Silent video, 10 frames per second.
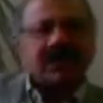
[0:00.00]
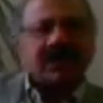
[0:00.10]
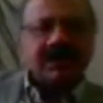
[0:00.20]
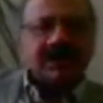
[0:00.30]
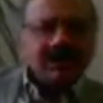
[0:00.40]

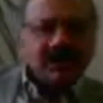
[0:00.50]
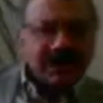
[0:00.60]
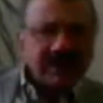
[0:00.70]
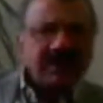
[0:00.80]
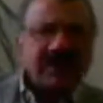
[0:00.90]
they were
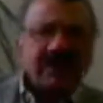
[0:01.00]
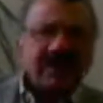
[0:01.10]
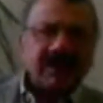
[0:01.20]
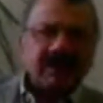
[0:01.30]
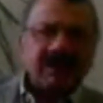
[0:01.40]
given
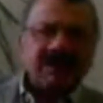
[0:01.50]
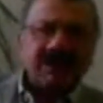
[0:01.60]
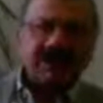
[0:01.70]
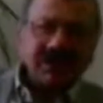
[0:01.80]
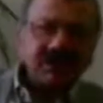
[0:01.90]
time
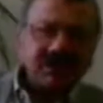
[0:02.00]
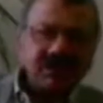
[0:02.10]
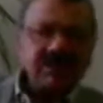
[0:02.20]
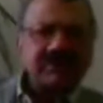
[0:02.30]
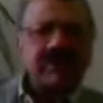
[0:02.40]
till
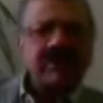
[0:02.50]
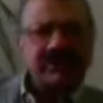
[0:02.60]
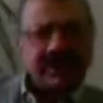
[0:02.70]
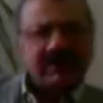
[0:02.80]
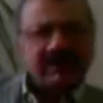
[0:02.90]

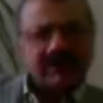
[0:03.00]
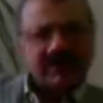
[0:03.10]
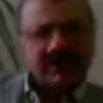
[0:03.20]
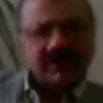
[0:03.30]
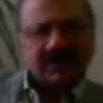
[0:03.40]
2005
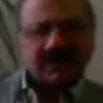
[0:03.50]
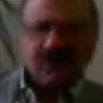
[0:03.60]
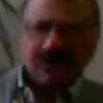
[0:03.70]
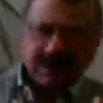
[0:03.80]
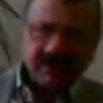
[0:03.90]

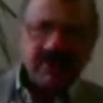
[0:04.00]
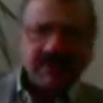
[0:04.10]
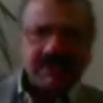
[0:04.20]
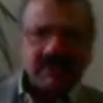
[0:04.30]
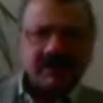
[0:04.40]
to
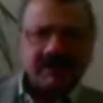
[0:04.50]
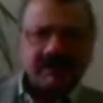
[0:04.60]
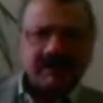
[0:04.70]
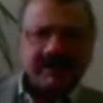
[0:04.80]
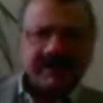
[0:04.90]
implement it.
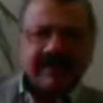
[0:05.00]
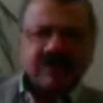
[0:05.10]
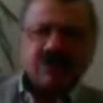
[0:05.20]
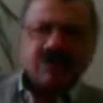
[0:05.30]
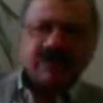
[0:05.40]

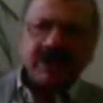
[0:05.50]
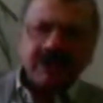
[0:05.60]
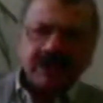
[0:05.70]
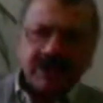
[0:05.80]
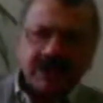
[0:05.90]
So
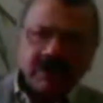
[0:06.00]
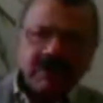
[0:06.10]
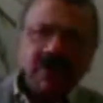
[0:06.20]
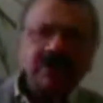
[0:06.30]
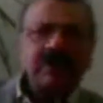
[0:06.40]
they need
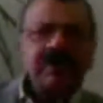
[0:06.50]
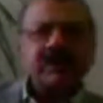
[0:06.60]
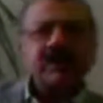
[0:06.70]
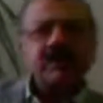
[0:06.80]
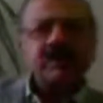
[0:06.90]
not
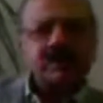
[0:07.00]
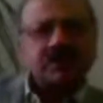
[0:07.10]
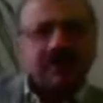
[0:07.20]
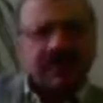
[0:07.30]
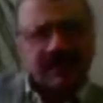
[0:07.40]
introduce
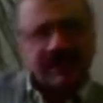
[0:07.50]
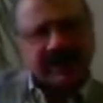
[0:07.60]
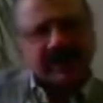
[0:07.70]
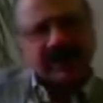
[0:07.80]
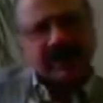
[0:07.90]
product
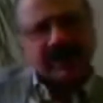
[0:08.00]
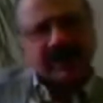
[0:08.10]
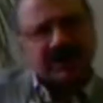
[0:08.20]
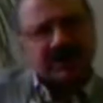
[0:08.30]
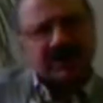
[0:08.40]
patent
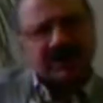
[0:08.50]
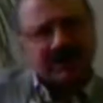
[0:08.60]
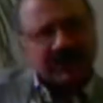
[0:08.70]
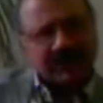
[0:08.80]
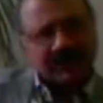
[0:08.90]
protection till
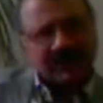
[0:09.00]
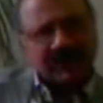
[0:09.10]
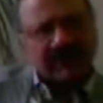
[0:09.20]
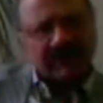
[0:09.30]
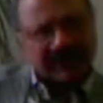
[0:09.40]

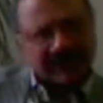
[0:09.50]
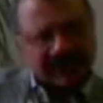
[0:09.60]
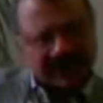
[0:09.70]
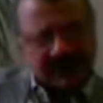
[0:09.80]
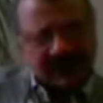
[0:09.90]
2005
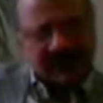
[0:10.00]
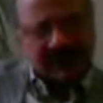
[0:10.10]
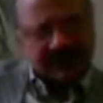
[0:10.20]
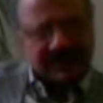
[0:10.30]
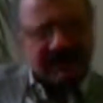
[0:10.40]
January,
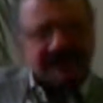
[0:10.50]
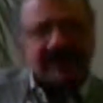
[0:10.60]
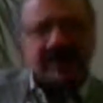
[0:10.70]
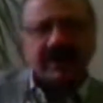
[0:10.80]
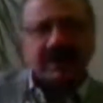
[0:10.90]
1st January,